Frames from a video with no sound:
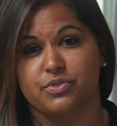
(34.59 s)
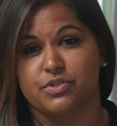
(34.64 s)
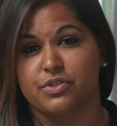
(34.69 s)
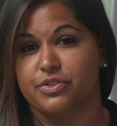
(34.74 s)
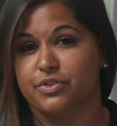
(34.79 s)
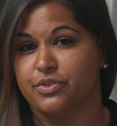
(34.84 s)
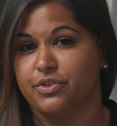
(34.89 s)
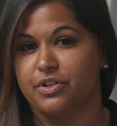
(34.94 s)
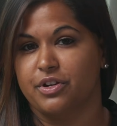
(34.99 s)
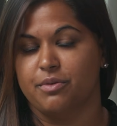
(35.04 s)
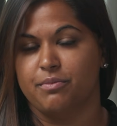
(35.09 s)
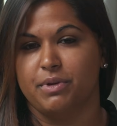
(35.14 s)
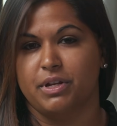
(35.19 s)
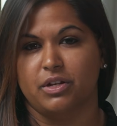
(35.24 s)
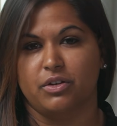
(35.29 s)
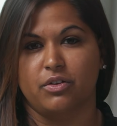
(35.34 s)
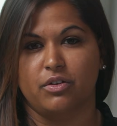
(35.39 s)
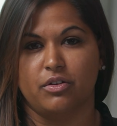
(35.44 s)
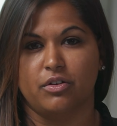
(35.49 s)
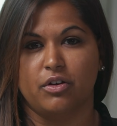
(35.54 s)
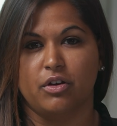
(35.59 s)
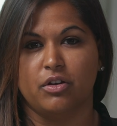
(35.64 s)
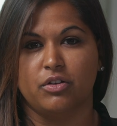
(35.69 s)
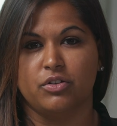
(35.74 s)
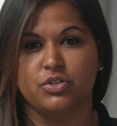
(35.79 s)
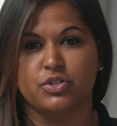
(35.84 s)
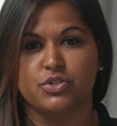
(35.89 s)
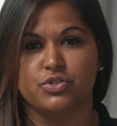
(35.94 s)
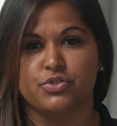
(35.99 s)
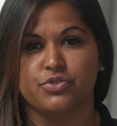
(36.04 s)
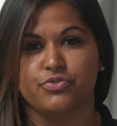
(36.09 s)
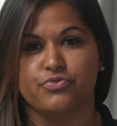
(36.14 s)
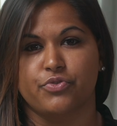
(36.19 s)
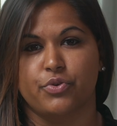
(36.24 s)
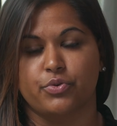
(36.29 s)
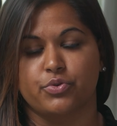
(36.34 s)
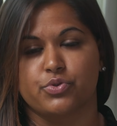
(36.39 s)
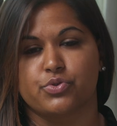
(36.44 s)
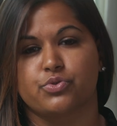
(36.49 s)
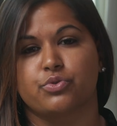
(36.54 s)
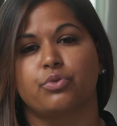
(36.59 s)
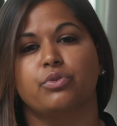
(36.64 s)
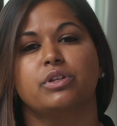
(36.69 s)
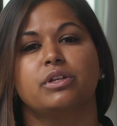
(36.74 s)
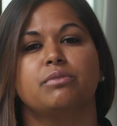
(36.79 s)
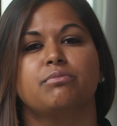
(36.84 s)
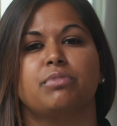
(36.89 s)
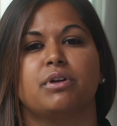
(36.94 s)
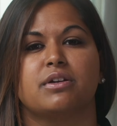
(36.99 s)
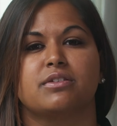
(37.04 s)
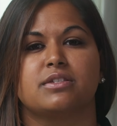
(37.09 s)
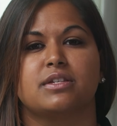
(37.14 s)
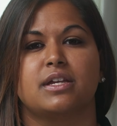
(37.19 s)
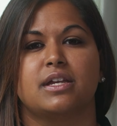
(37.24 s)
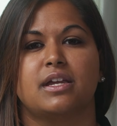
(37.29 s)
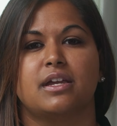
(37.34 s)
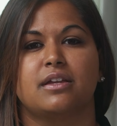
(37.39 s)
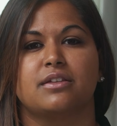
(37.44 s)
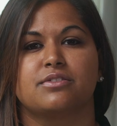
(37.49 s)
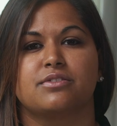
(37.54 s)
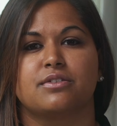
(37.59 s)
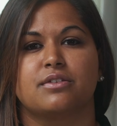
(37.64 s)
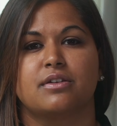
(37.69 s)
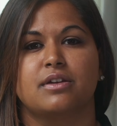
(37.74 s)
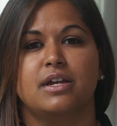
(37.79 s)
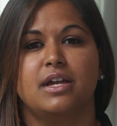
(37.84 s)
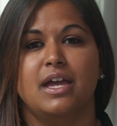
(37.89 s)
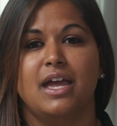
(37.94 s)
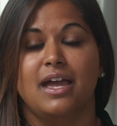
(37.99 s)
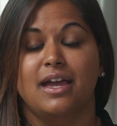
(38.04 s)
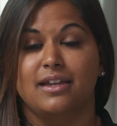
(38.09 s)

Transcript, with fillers: who's a 30 year medical oncologist who's focused solely on prostate cancer,